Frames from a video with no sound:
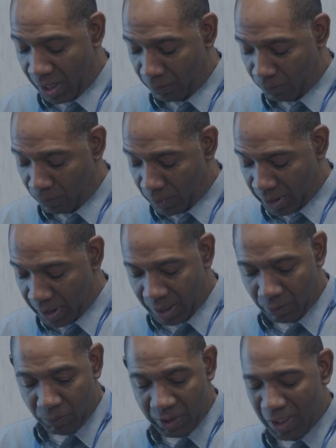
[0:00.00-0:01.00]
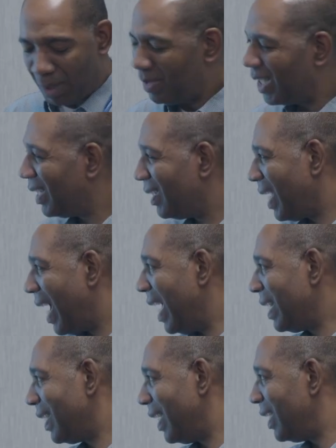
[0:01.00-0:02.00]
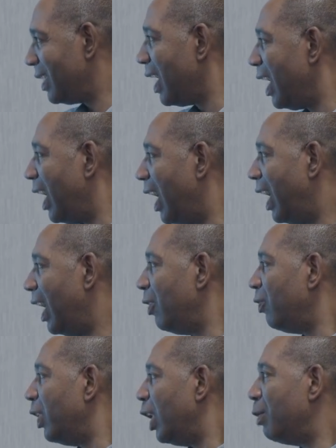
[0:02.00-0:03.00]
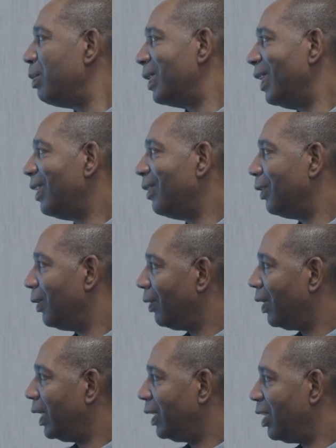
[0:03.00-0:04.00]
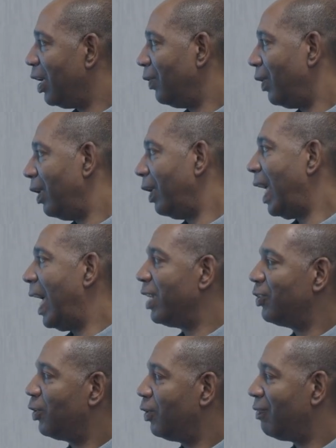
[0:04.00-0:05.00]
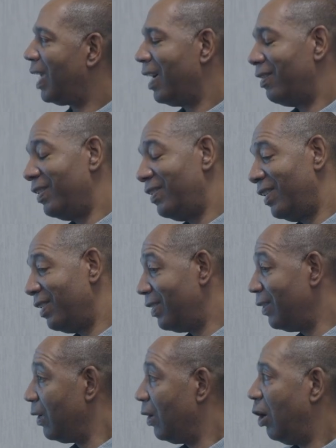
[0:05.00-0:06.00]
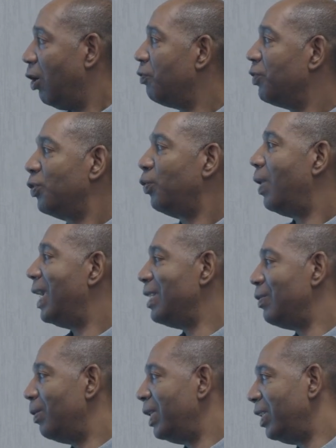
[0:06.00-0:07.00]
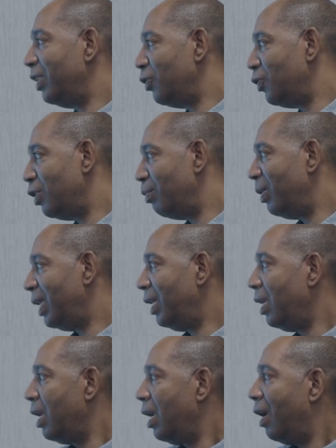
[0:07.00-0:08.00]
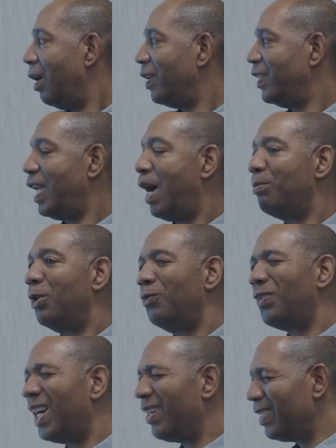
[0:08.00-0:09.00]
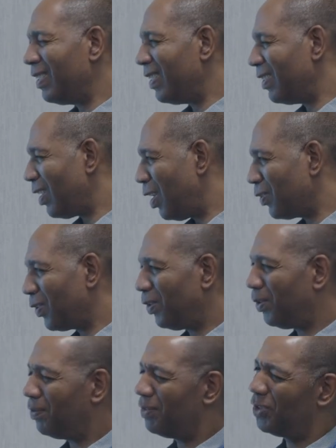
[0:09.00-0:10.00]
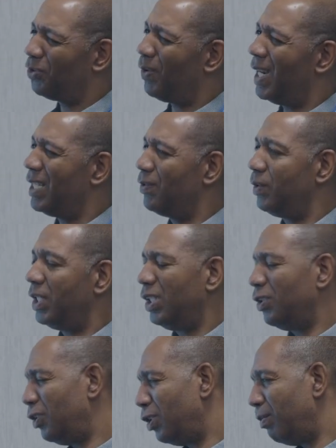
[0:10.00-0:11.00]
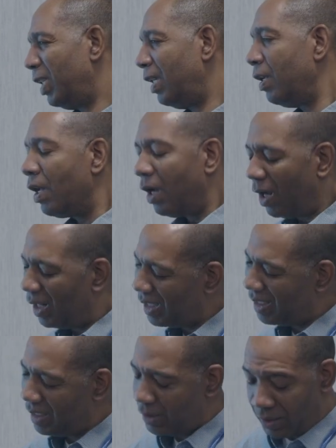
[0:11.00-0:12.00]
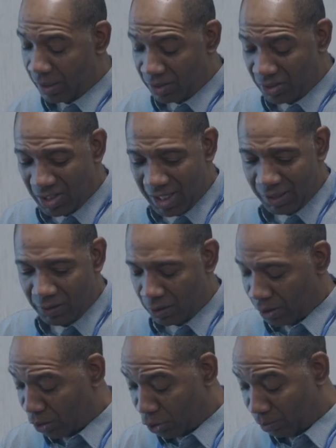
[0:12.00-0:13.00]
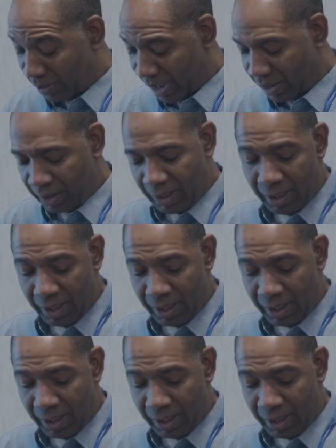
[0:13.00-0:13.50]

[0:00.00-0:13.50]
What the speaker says: with some of these assays. In particular, our astrovirus is over twice what it used to be. Our sapovirus is also over twice what it used to be. All of these things just are a little bit